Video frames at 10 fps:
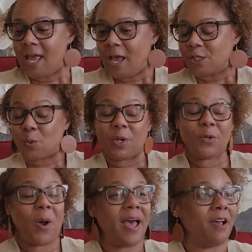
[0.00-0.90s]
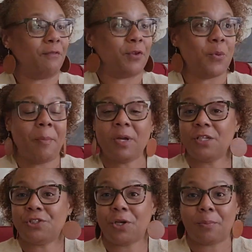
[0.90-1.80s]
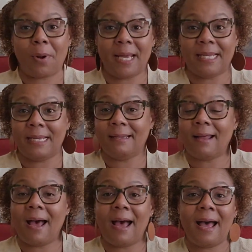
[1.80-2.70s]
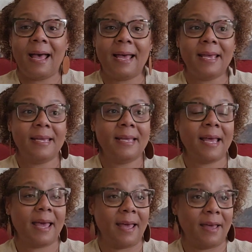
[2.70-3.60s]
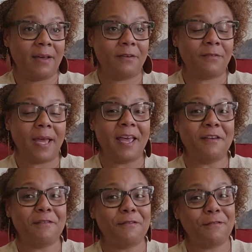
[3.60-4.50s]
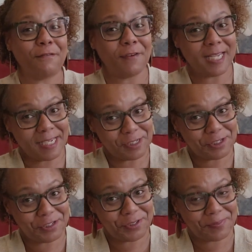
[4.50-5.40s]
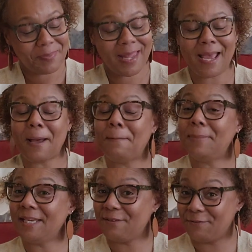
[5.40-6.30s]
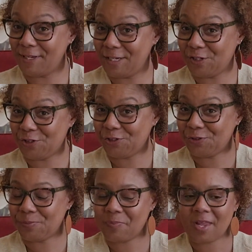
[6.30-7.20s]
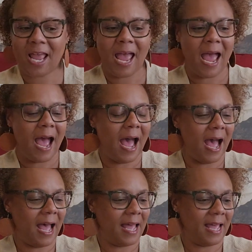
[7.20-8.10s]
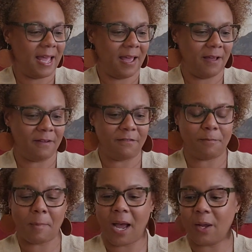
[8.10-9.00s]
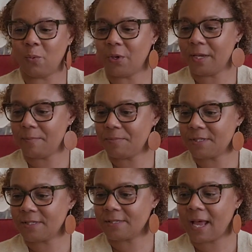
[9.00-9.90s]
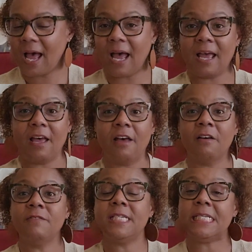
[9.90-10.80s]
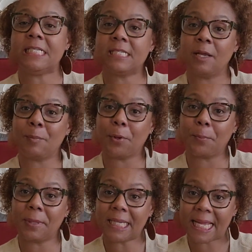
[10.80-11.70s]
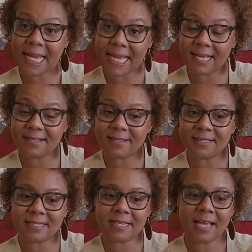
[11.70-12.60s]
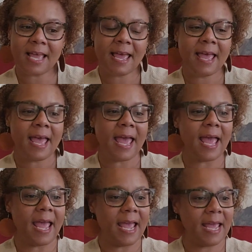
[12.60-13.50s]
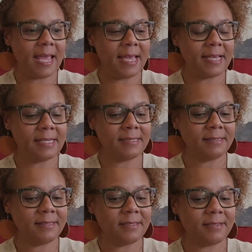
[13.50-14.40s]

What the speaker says: So what do I have for you? I'm gonna jump right in. I have a finish, a big finish. I have my whips, I have December plans, and